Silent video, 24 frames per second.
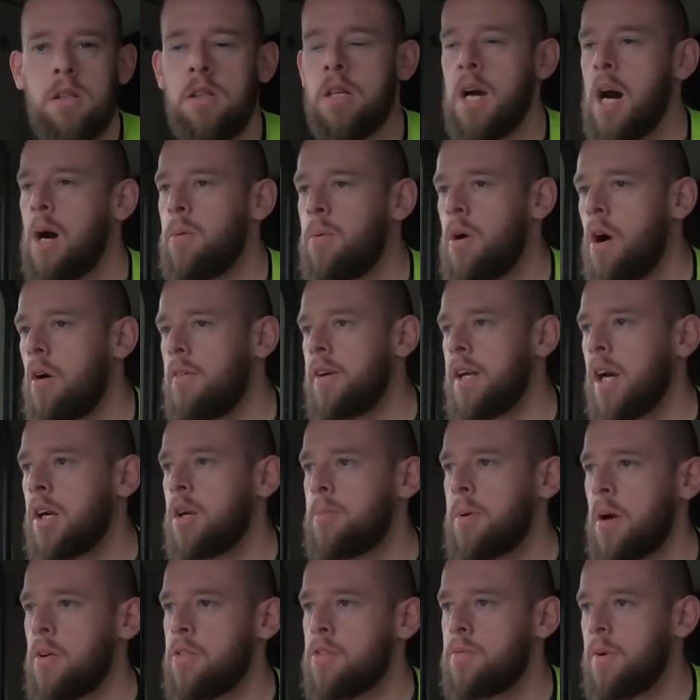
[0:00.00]
Yeah, we're already on
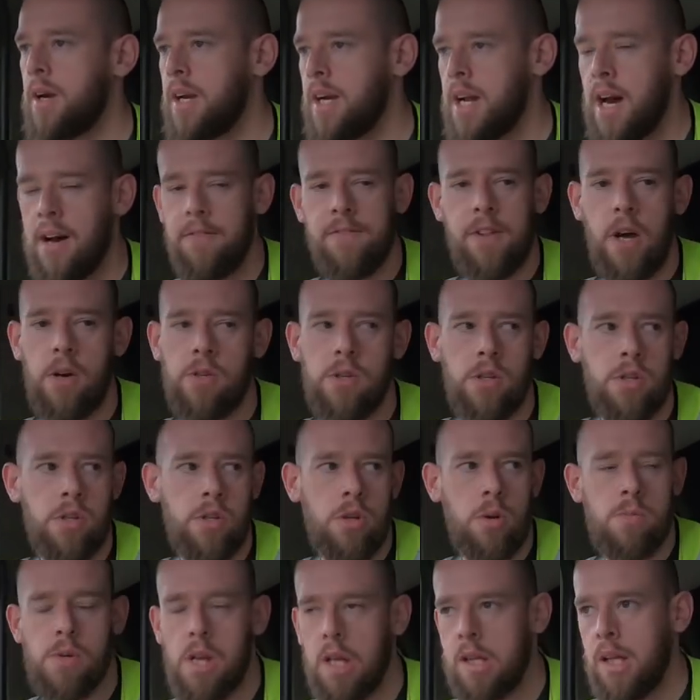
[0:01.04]
about 3,500
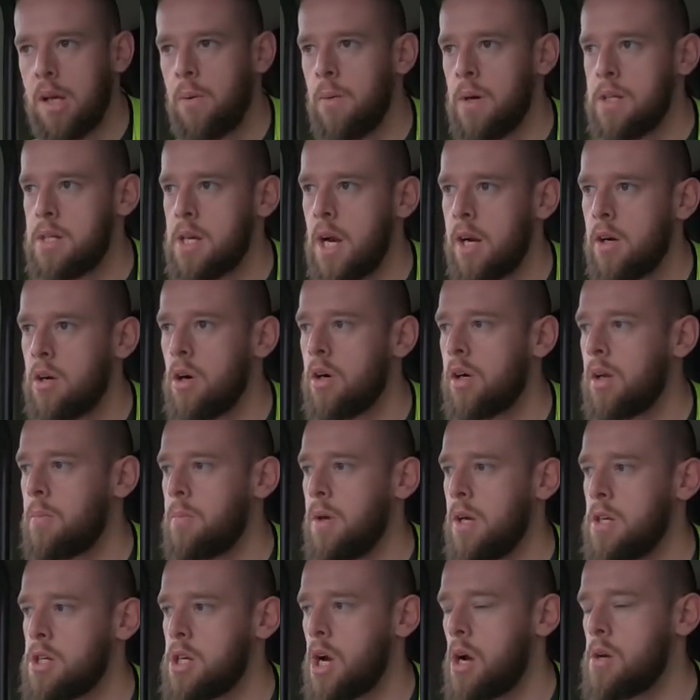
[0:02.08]
subs, I think, when JENKO gave
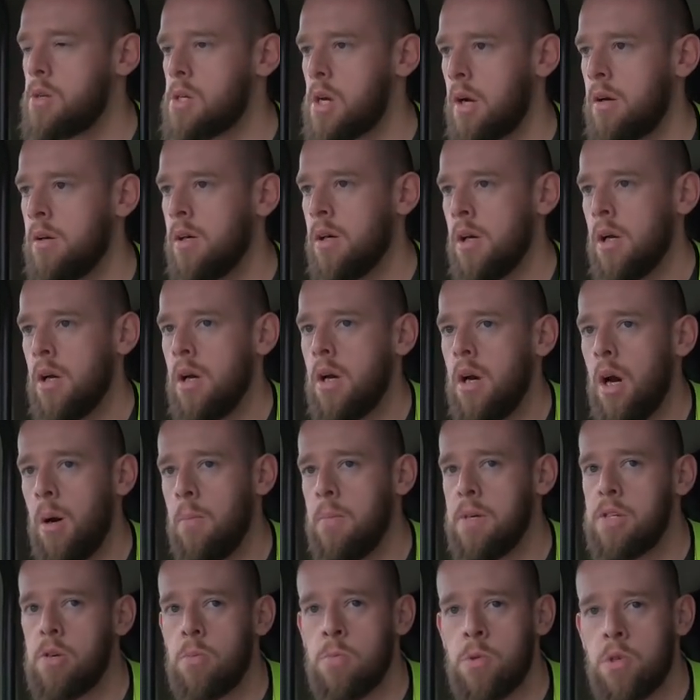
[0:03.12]
me a shout out. And
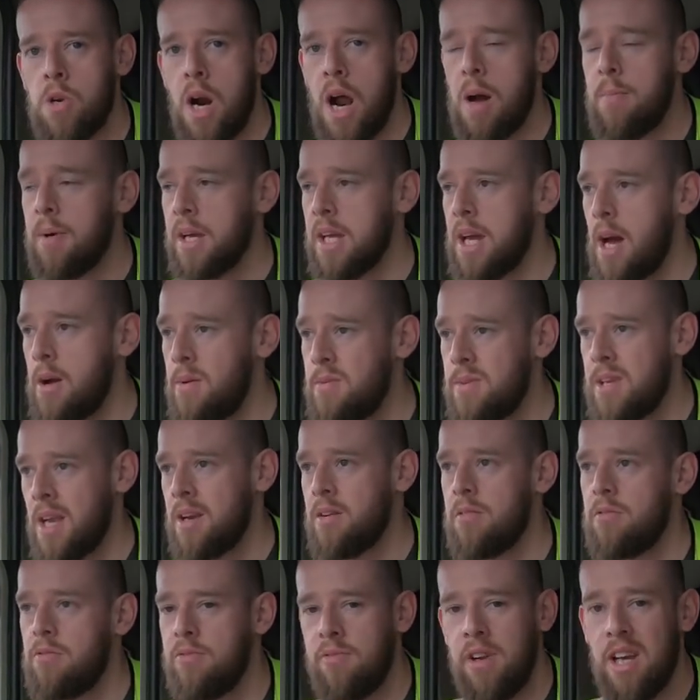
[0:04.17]
my subscriber count
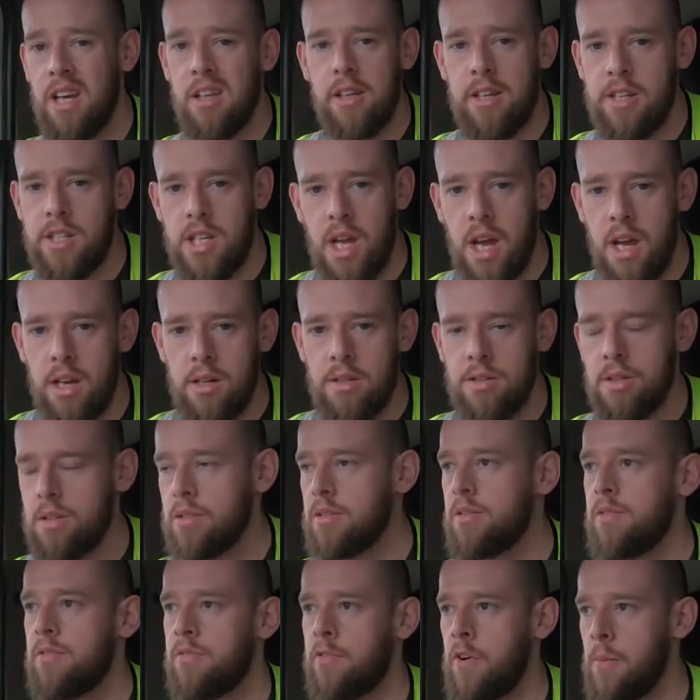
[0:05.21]
didn't really change
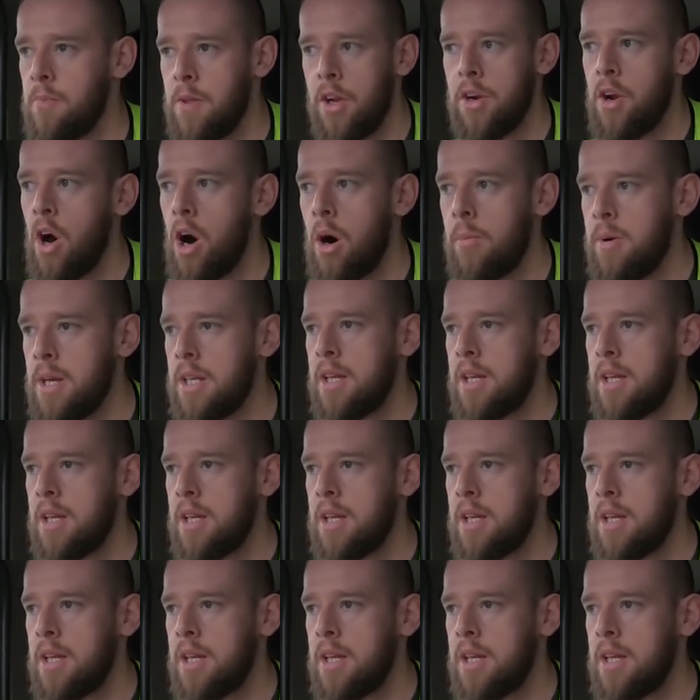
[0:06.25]
from the norm.